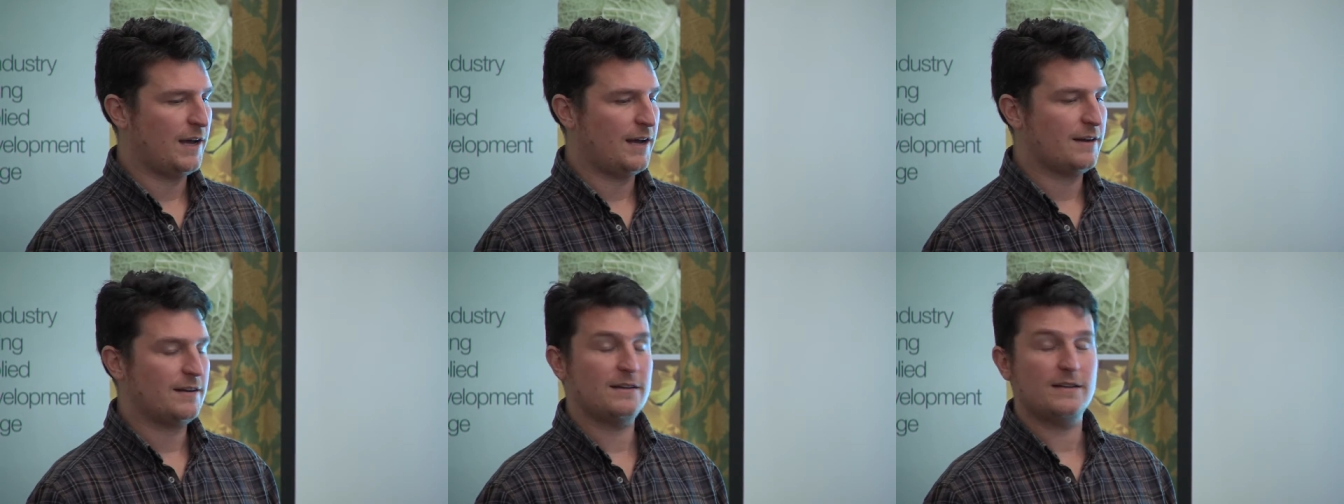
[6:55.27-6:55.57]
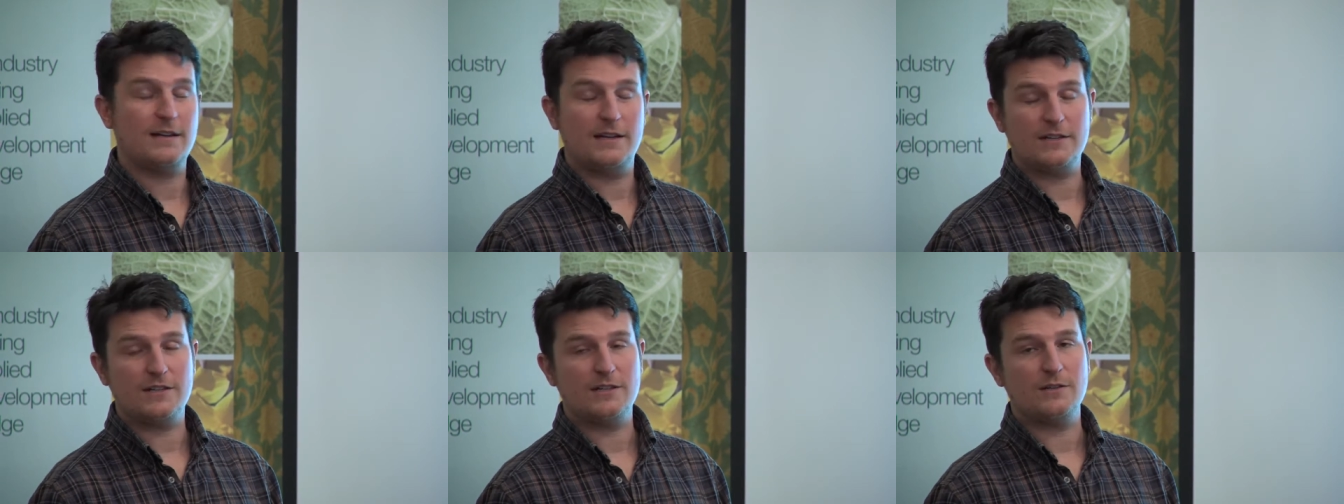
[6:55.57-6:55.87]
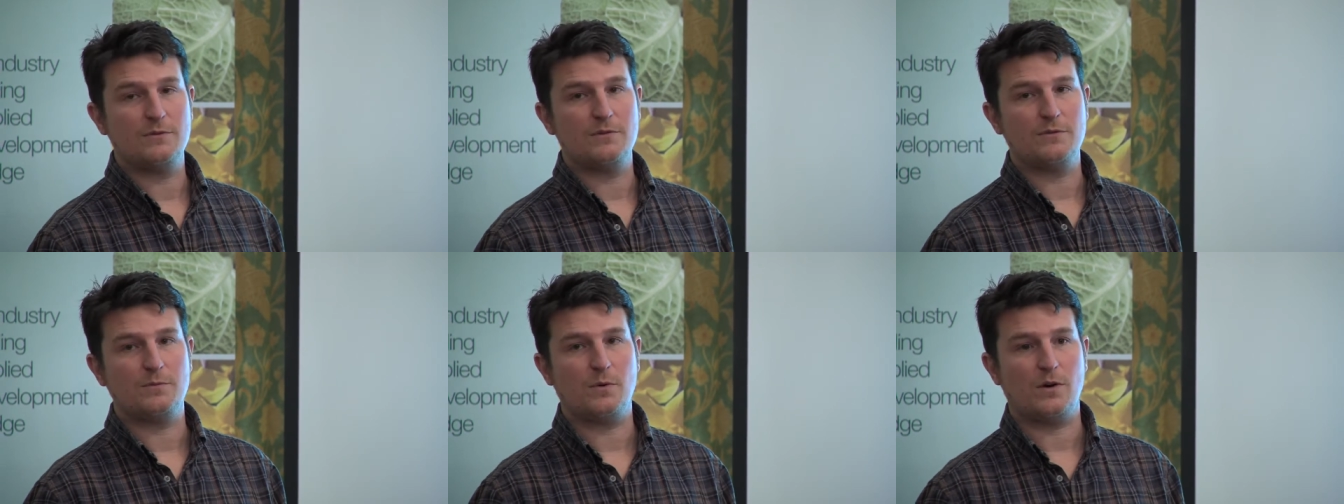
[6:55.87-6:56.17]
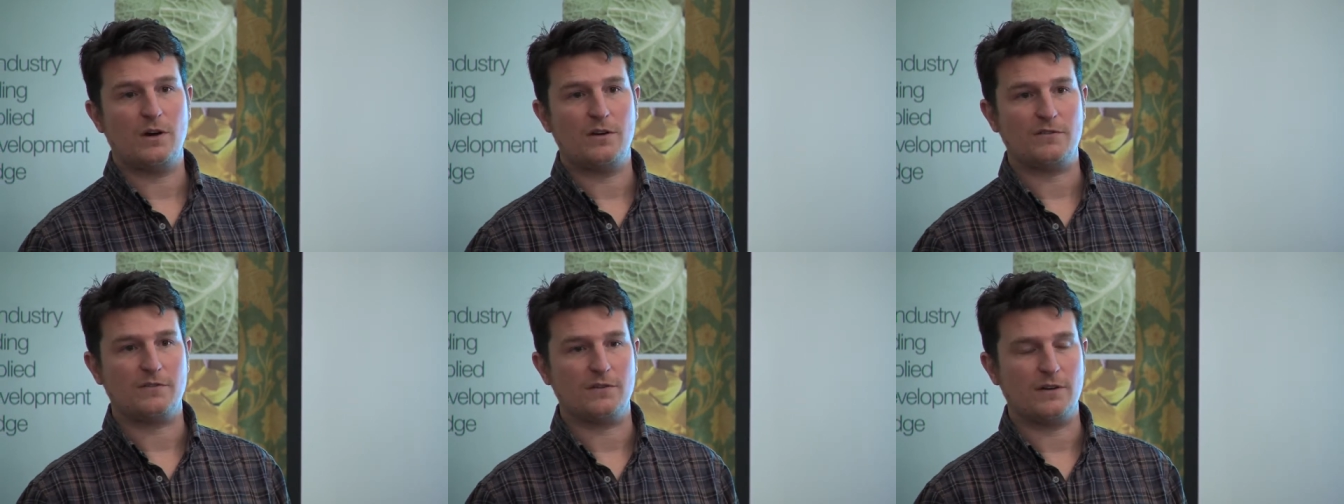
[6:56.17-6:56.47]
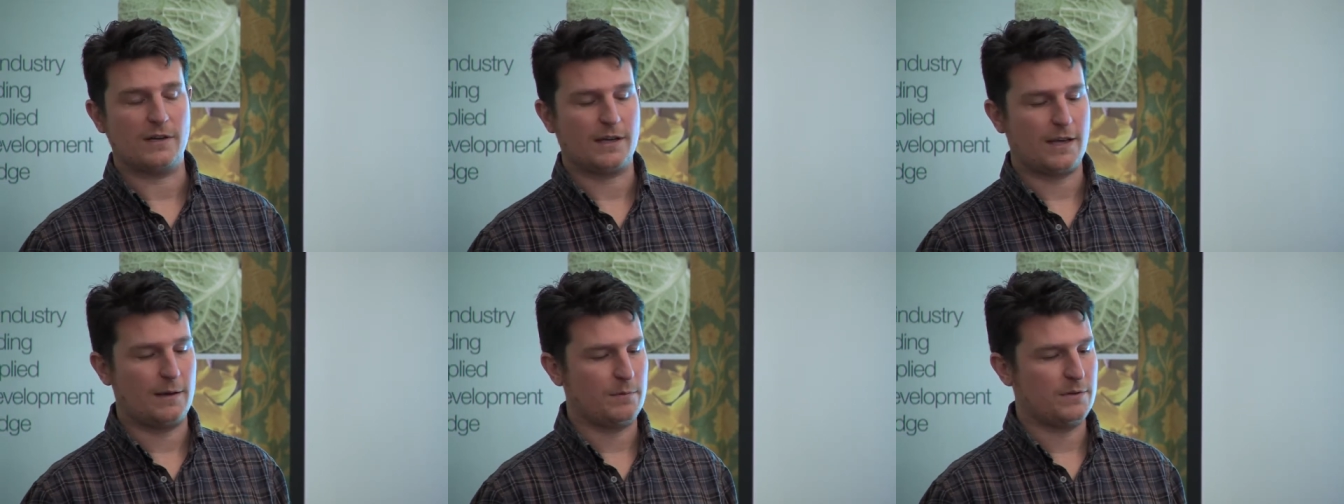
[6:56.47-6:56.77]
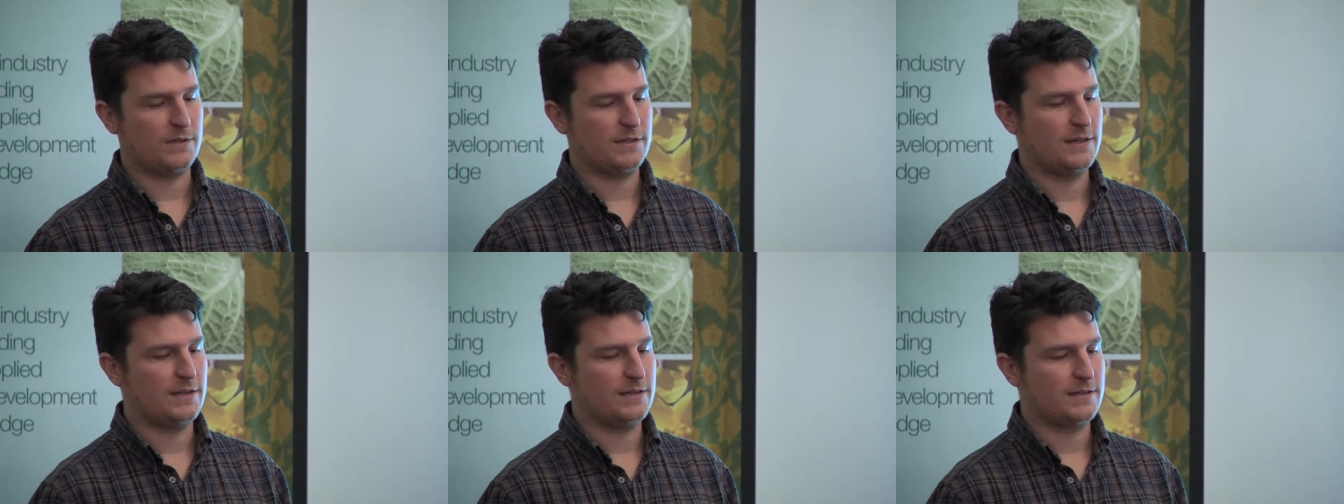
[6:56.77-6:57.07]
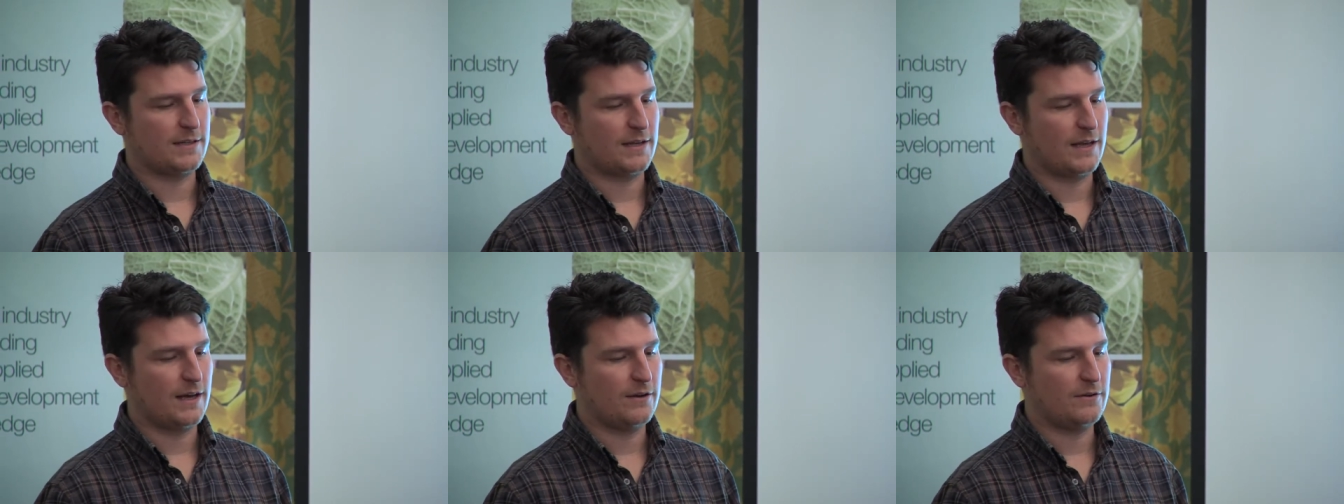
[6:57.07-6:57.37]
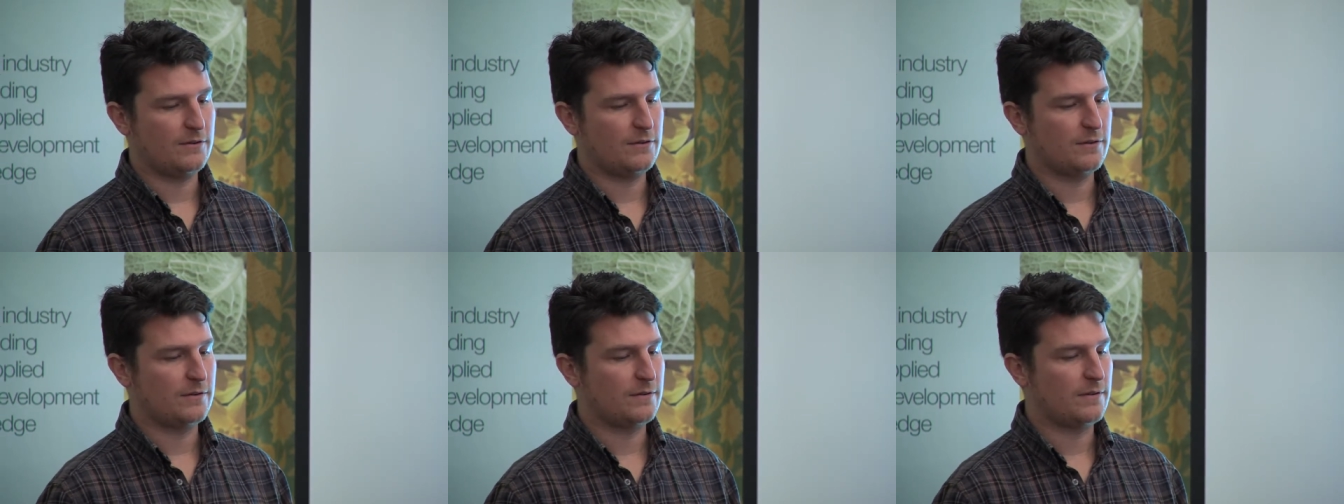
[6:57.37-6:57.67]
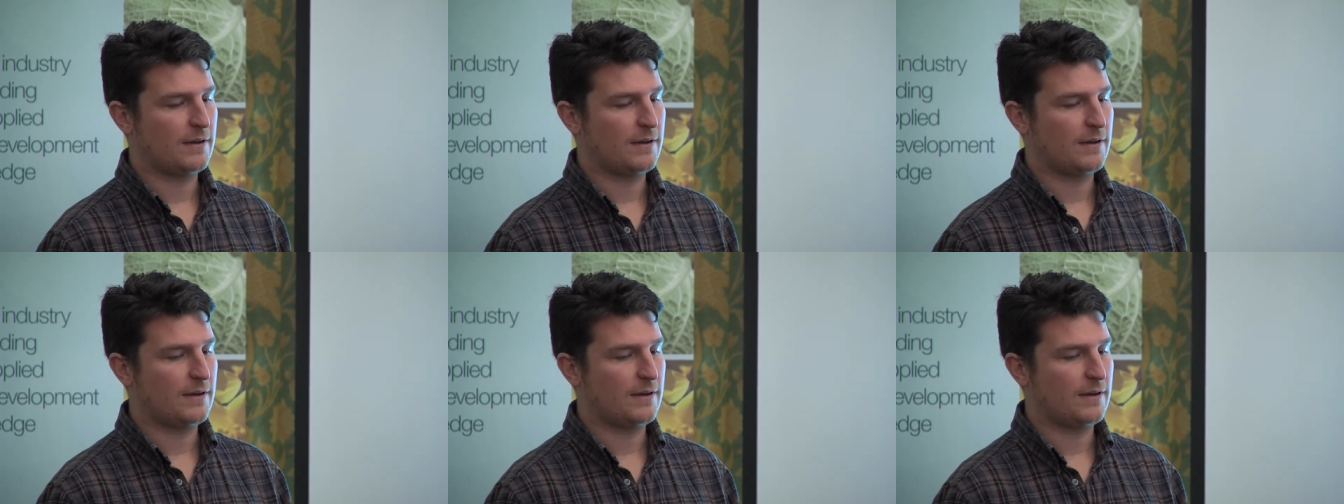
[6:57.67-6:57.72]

had an issue with whitefly a couple of years ago,